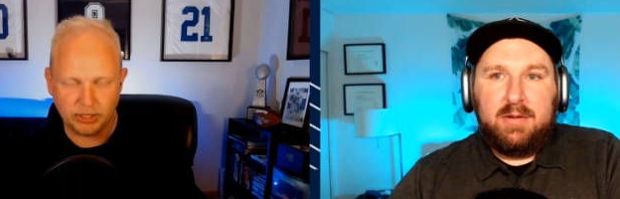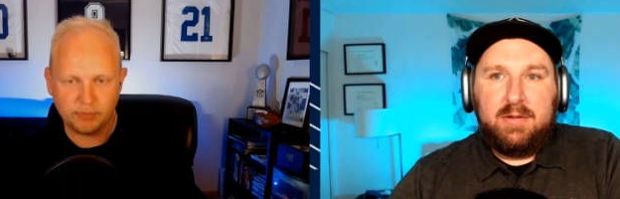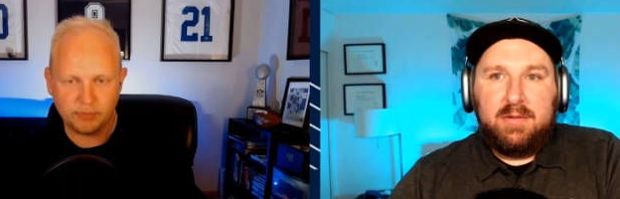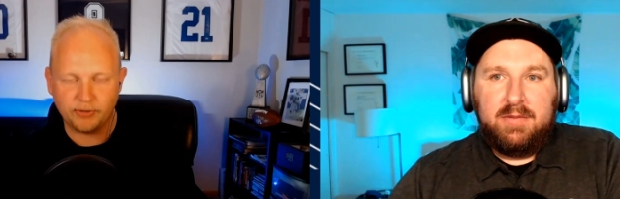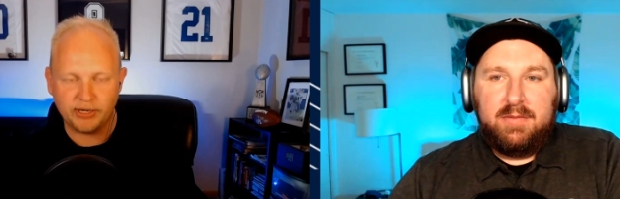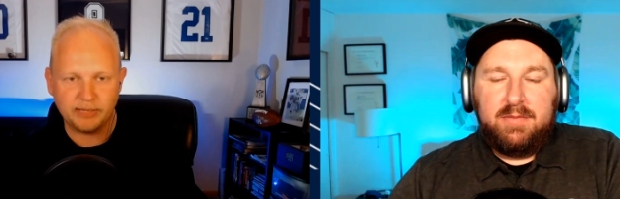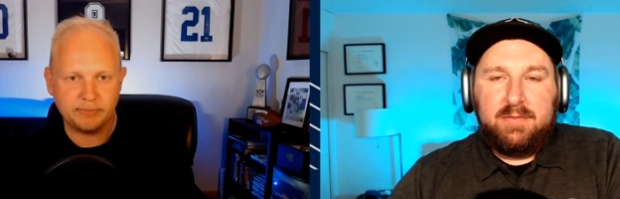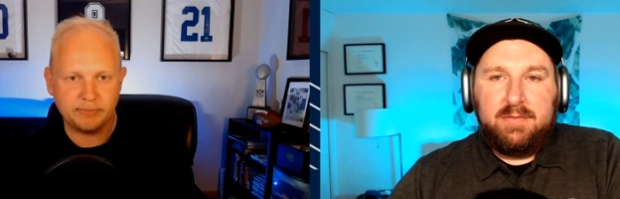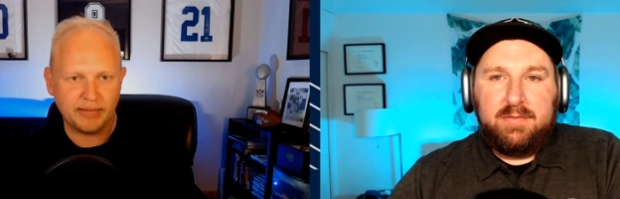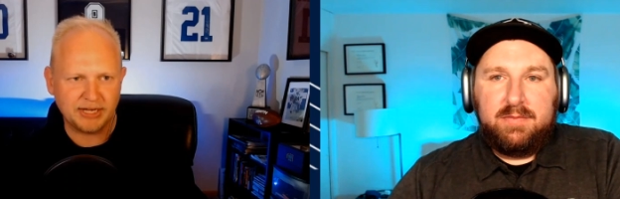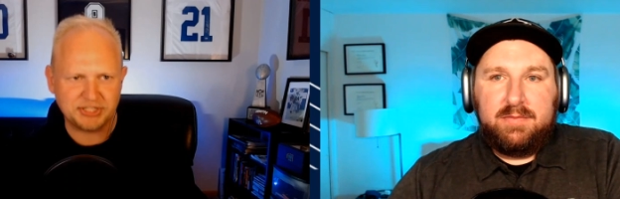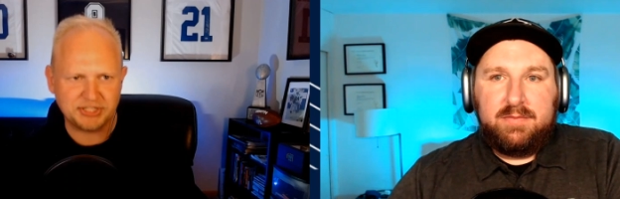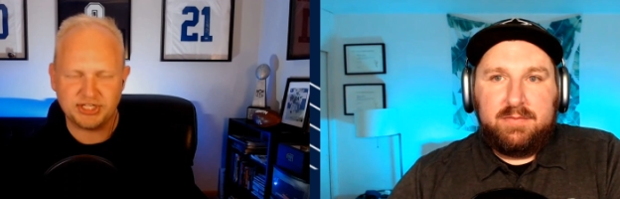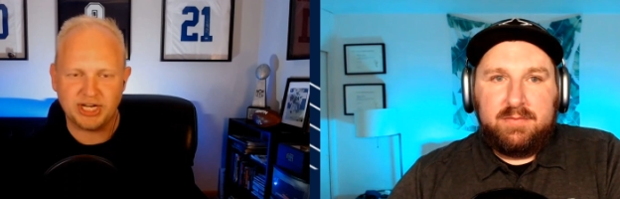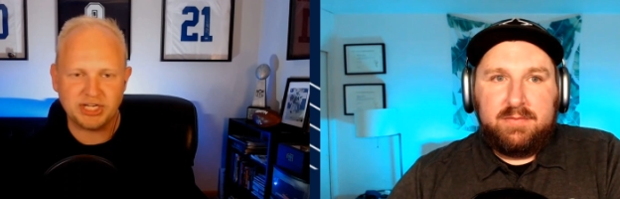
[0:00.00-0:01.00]
Speaker 1: young running
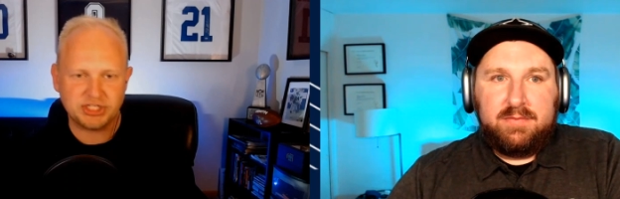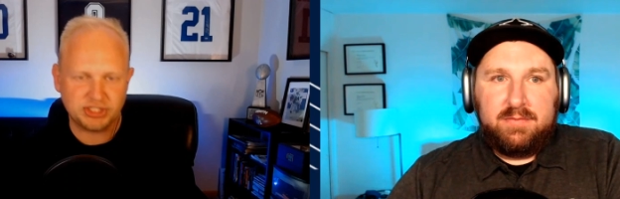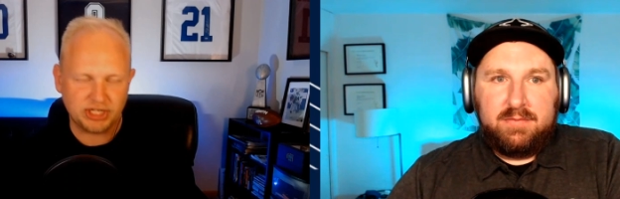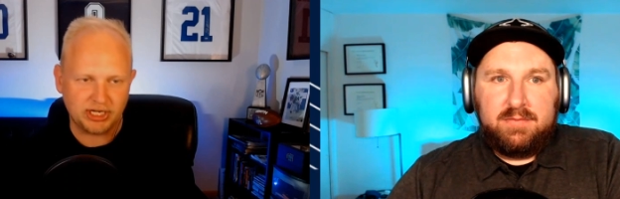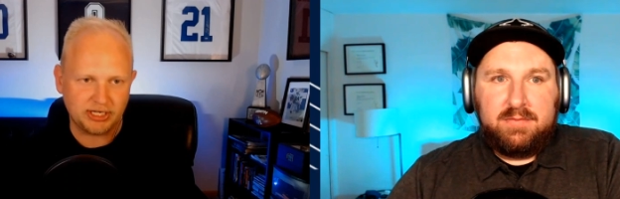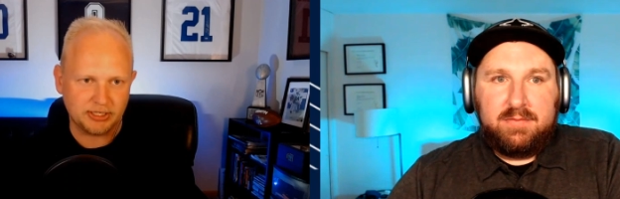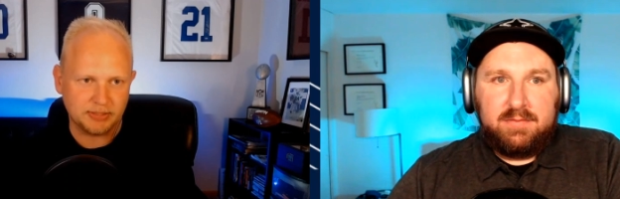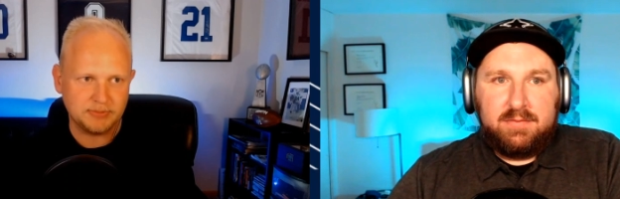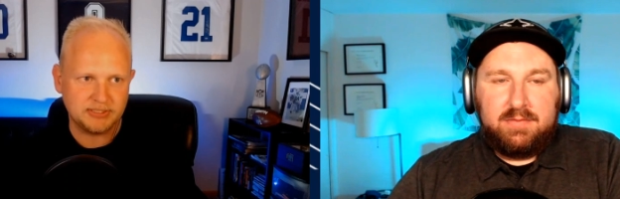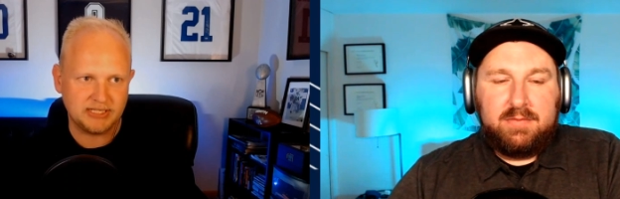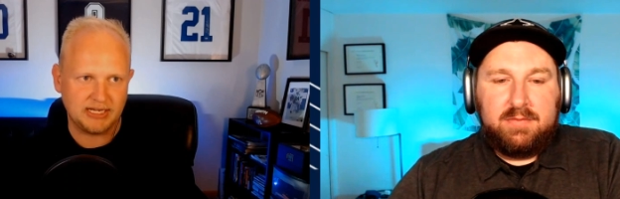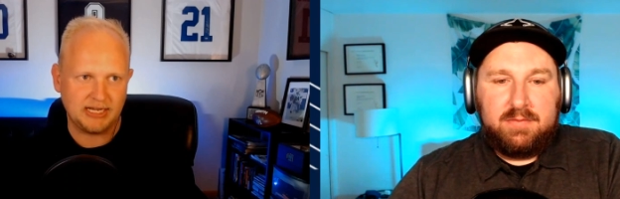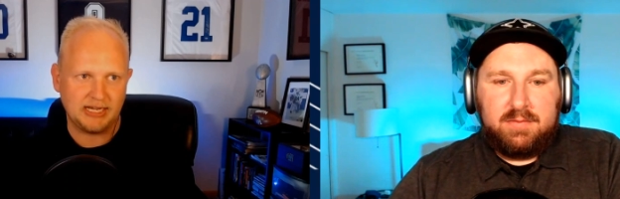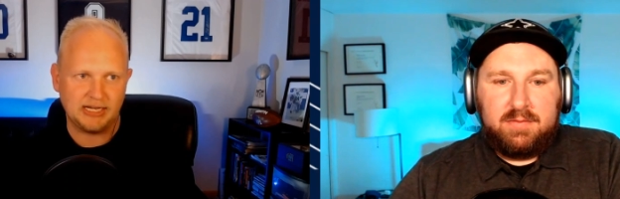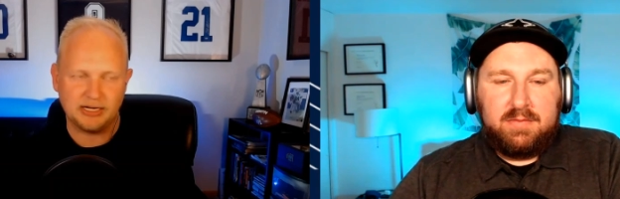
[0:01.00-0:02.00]
backs, Josh Jacobs
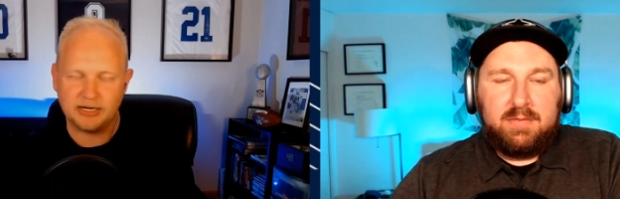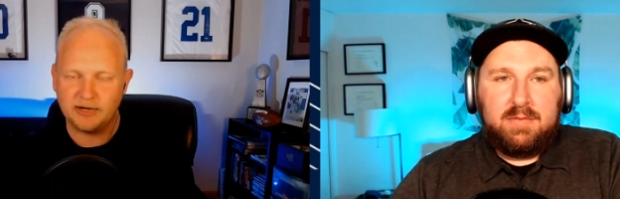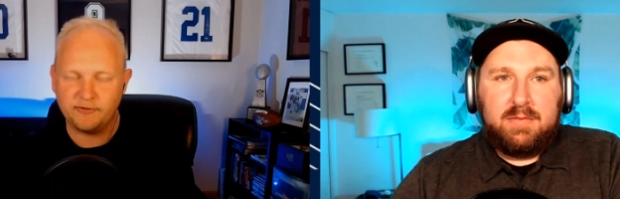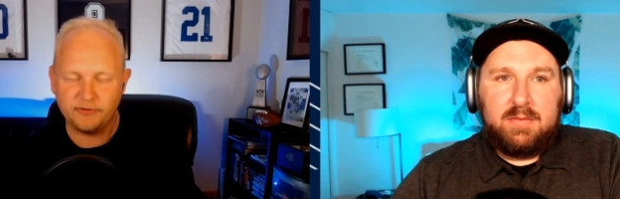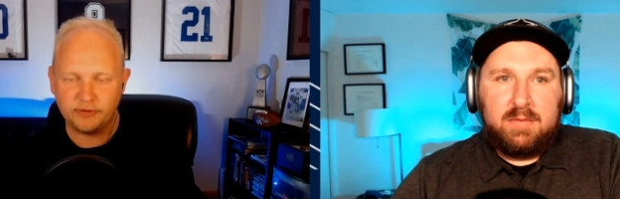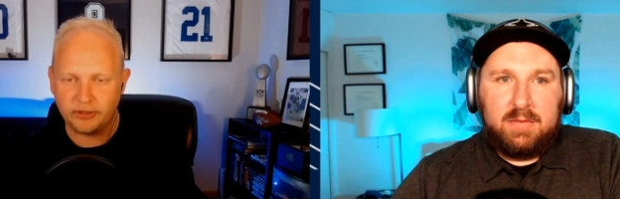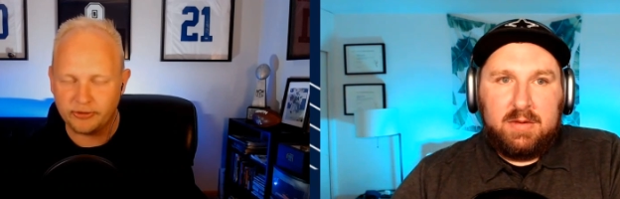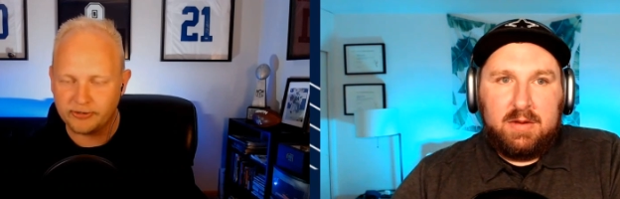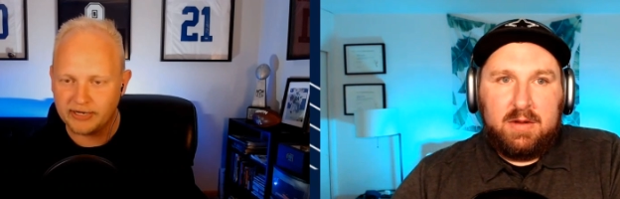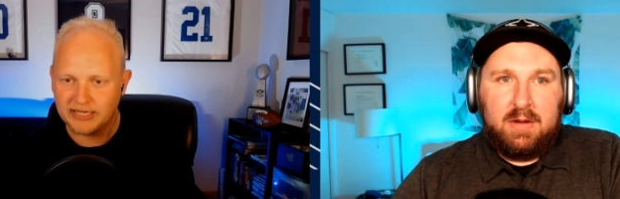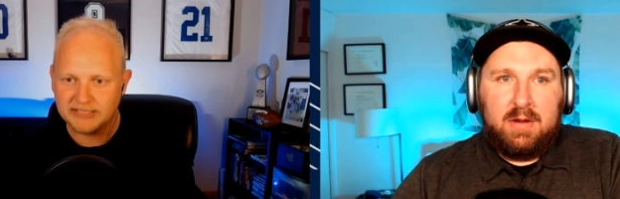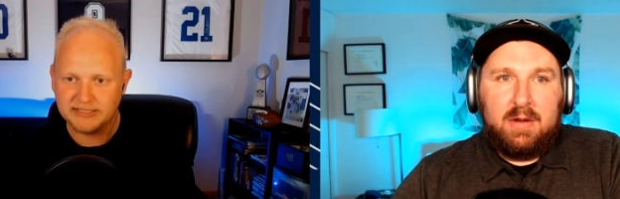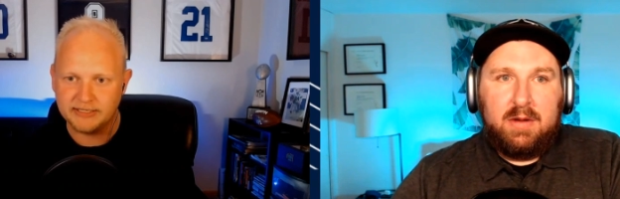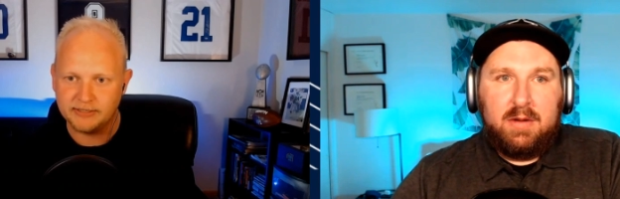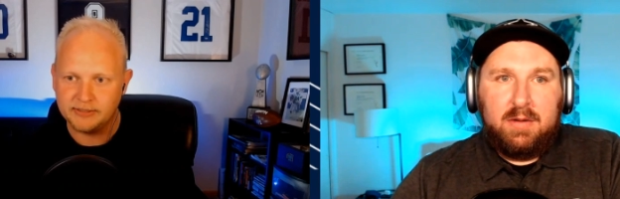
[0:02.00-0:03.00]
and a couple of the other
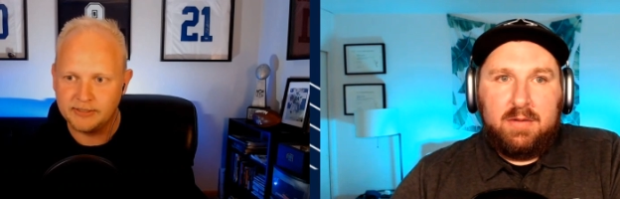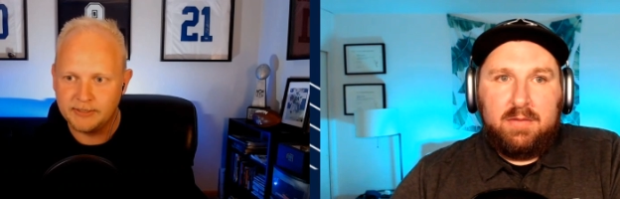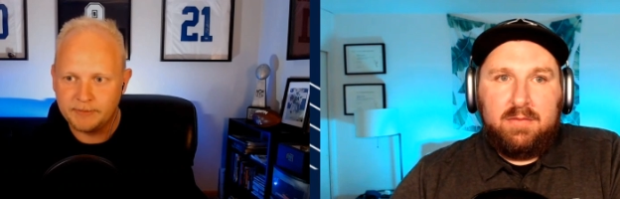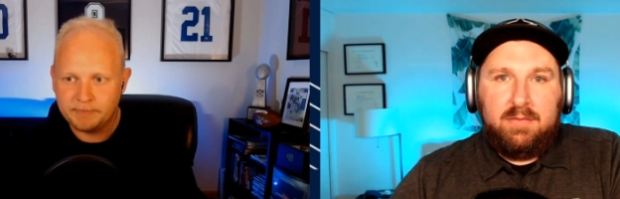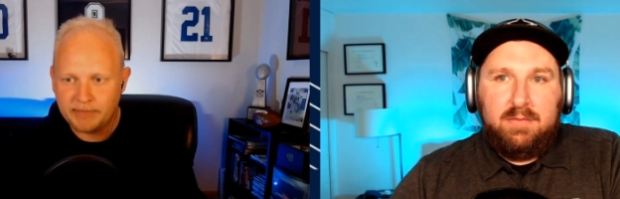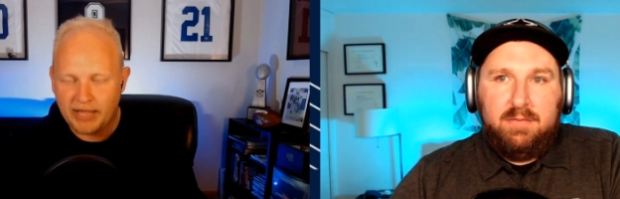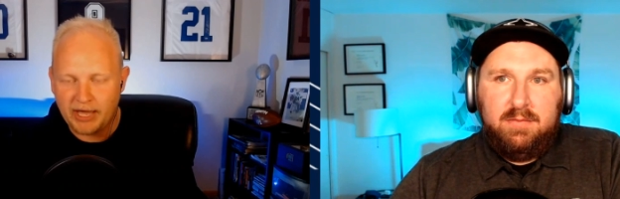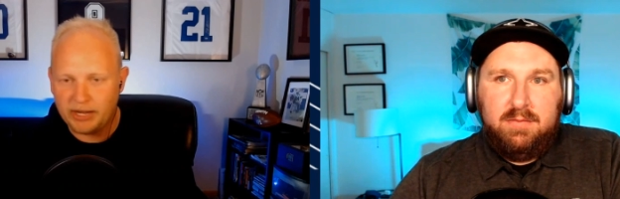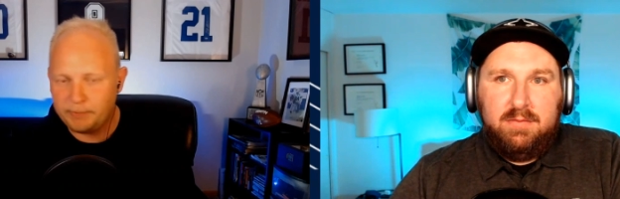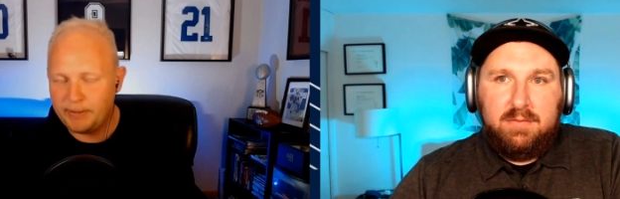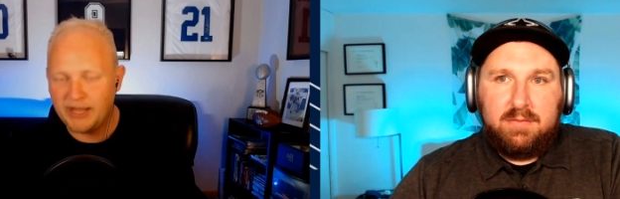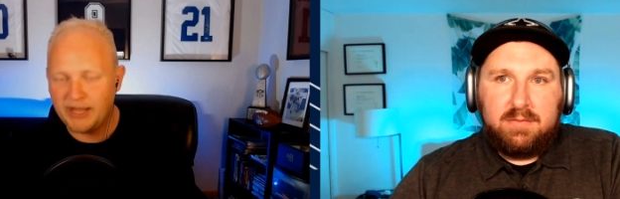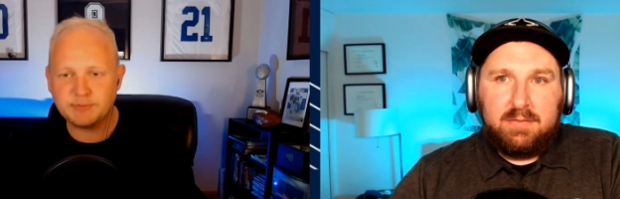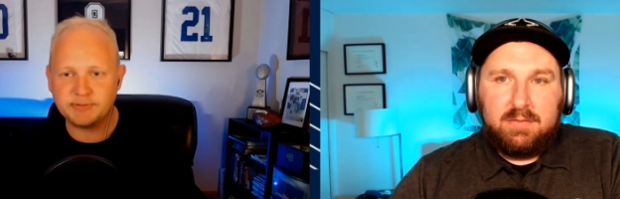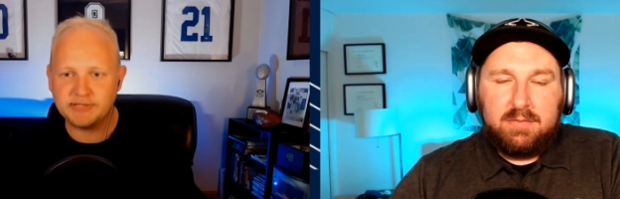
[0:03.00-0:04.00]
guys there, how to
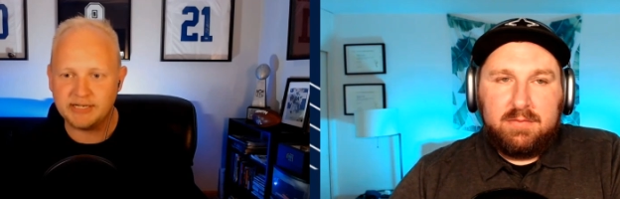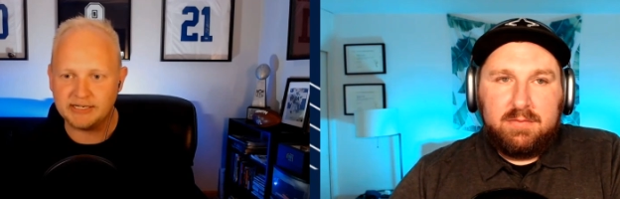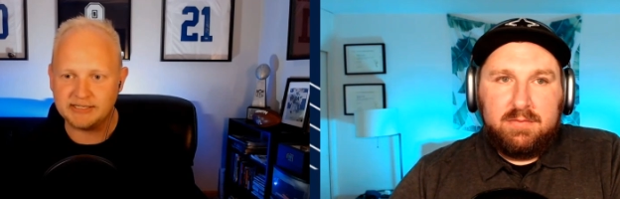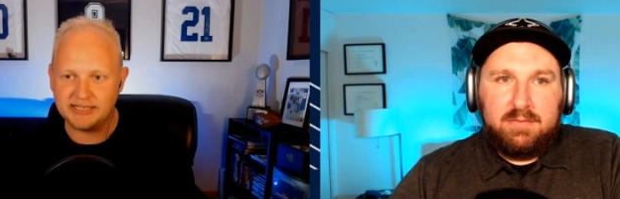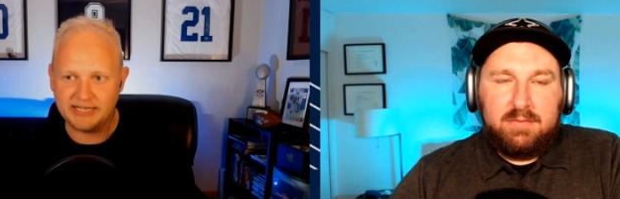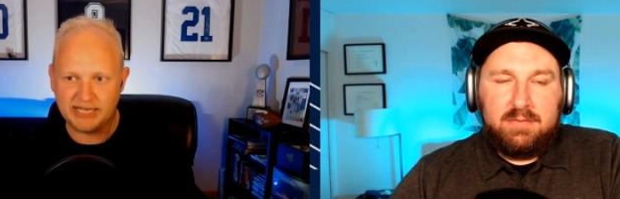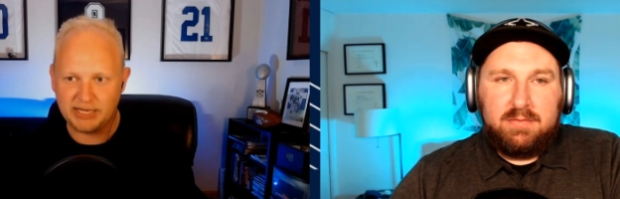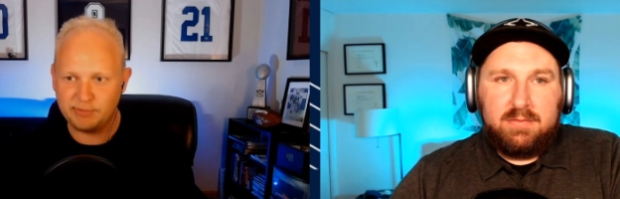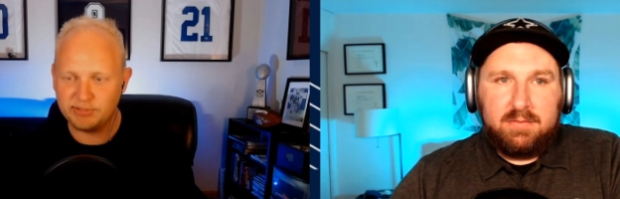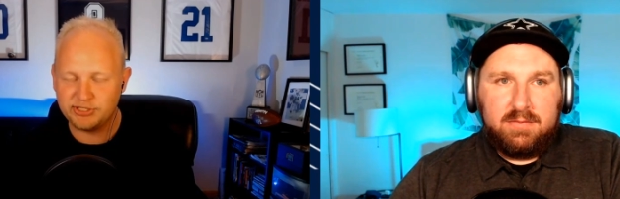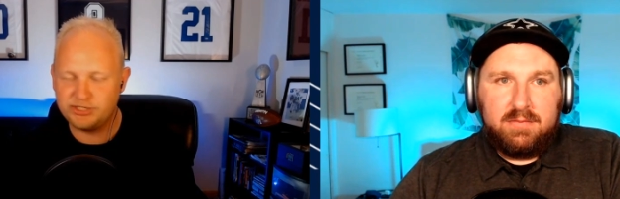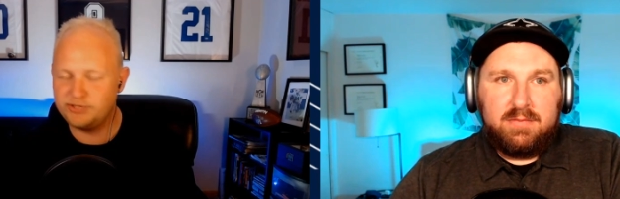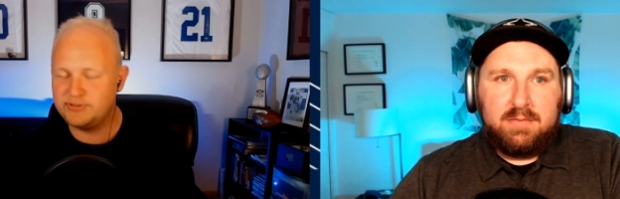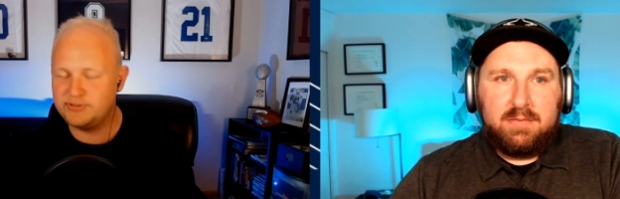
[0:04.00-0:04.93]
pass protect. And he was